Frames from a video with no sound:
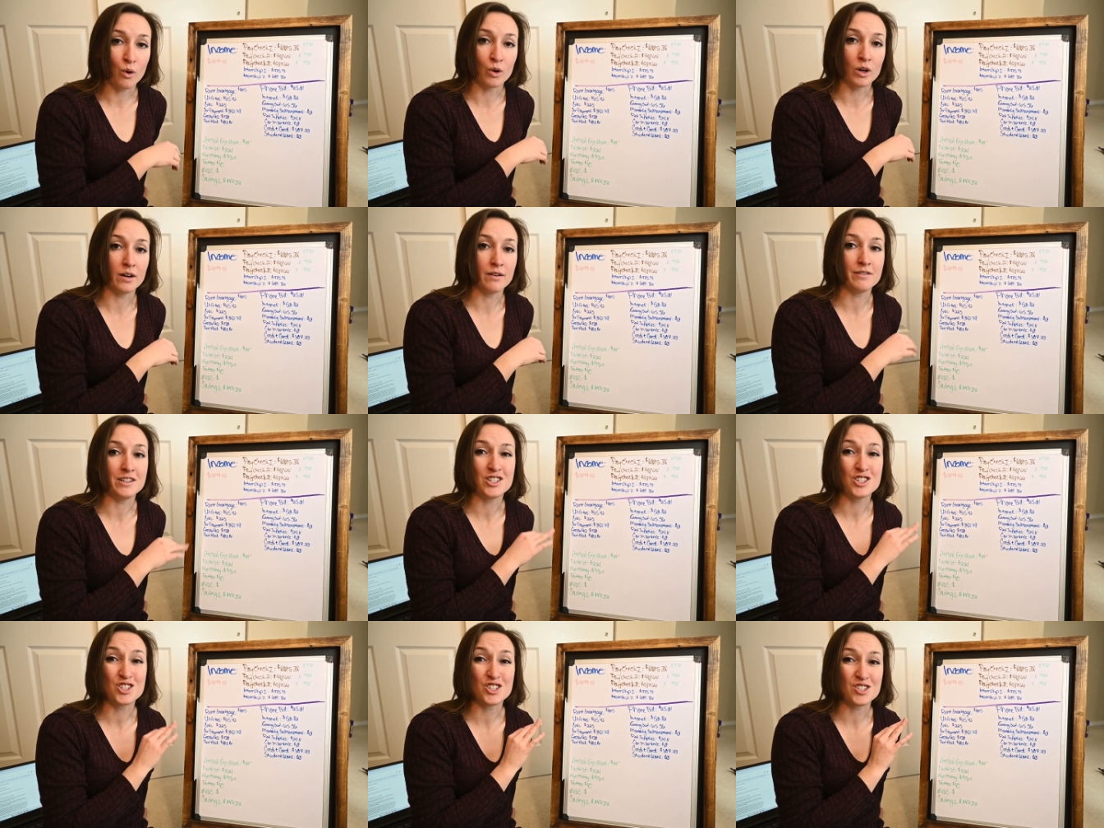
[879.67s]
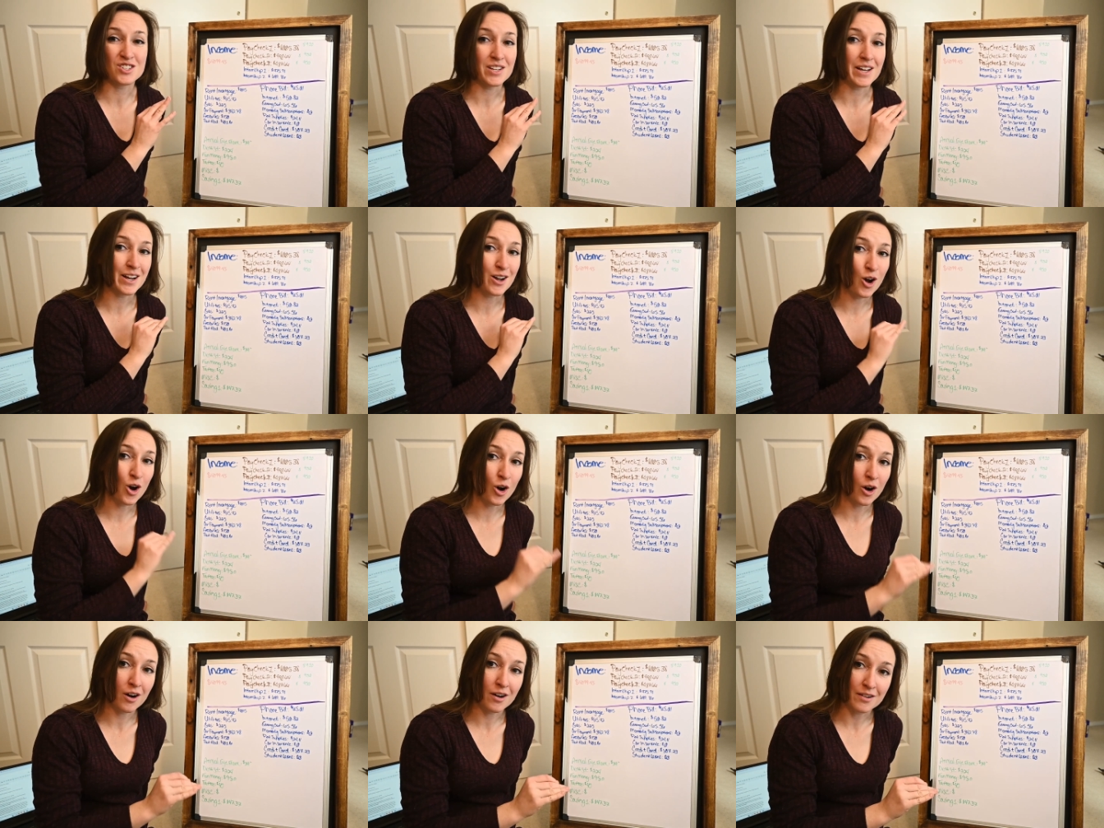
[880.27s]
or if it's just like a
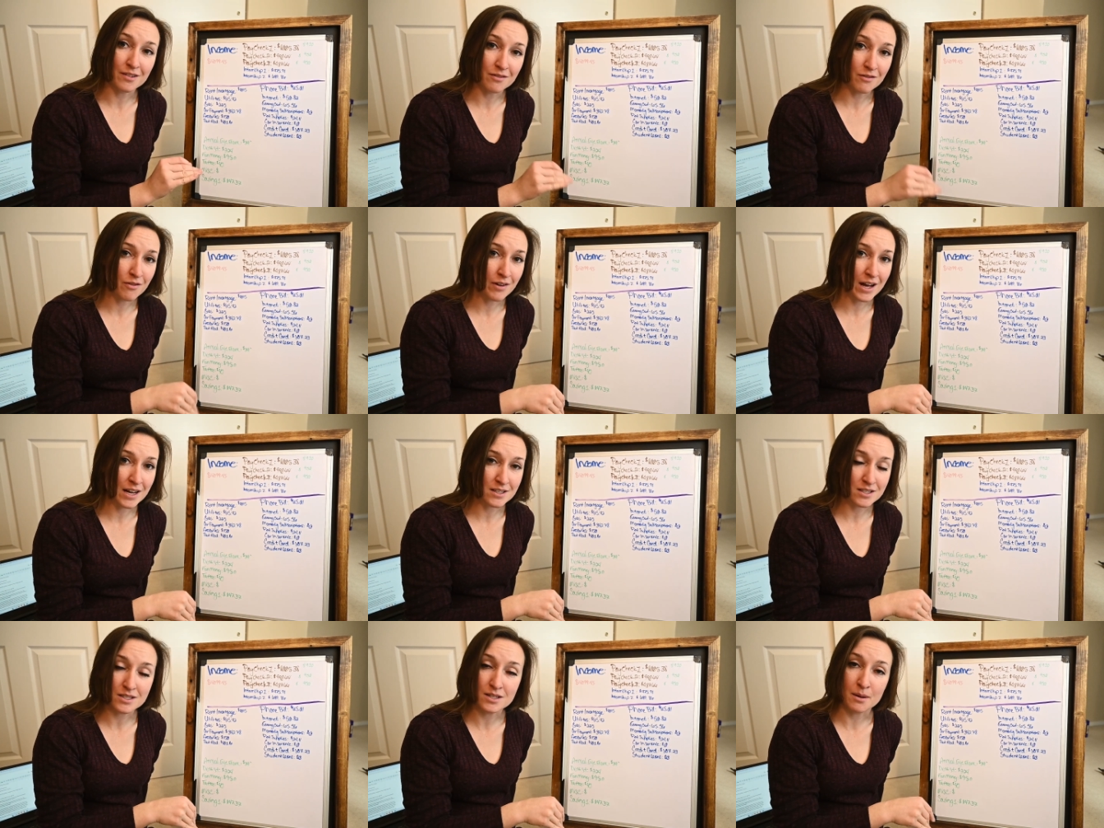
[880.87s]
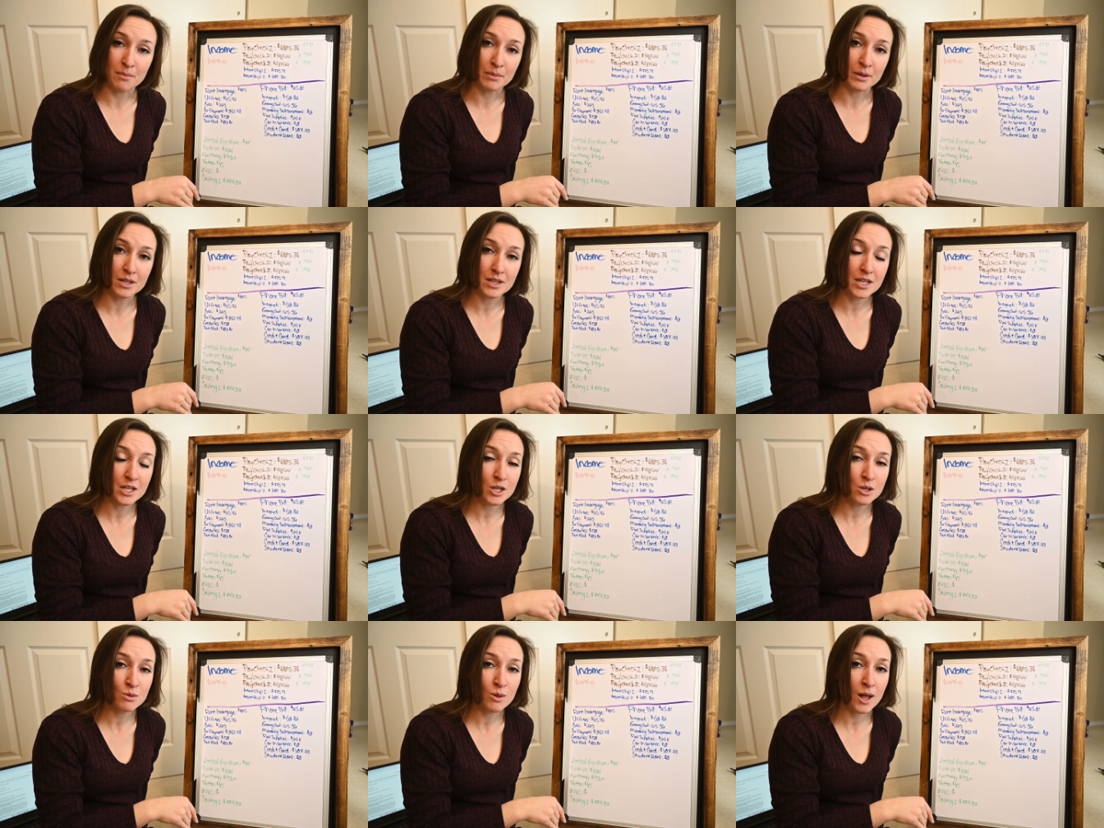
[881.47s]
hard and fast number
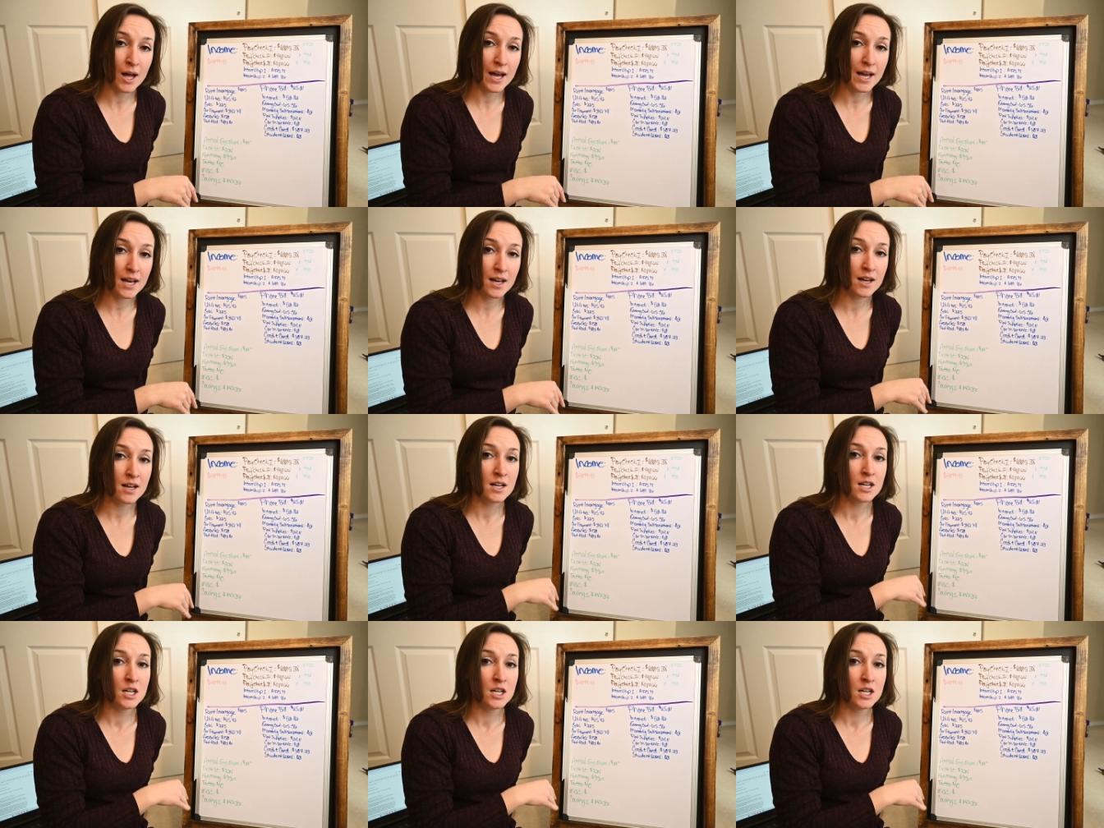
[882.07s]
that you like,